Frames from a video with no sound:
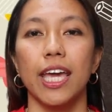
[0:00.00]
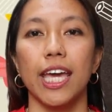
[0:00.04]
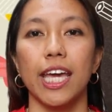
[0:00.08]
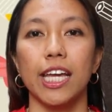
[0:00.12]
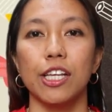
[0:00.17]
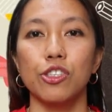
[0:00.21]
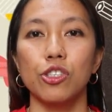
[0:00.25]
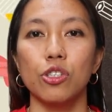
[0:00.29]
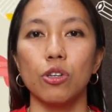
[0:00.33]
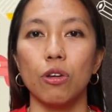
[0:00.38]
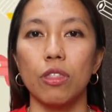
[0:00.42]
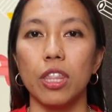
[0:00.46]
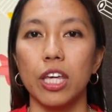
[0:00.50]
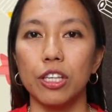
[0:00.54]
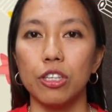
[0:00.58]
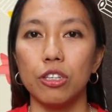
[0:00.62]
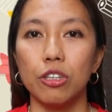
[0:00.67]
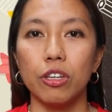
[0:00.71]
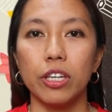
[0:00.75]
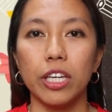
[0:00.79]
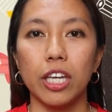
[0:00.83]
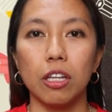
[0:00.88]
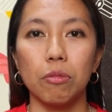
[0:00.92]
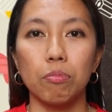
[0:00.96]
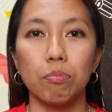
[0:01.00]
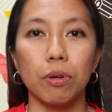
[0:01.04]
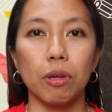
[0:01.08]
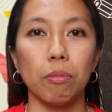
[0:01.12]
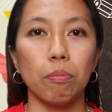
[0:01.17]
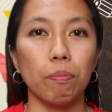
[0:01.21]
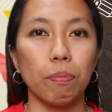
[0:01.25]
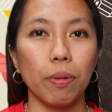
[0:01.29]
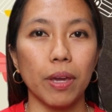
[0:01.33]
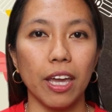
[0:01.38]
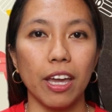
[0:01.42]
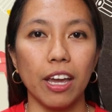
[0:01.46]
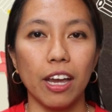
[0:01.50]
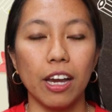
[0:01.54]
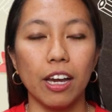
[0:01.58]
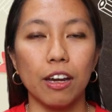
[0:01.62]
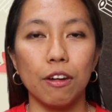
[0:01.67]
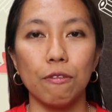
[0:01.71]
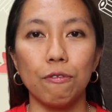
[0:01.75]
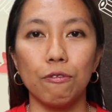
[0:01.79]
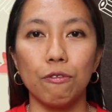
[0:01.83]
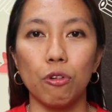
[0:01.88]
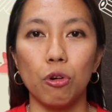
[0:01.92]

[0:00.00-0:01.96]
and so that you can prepare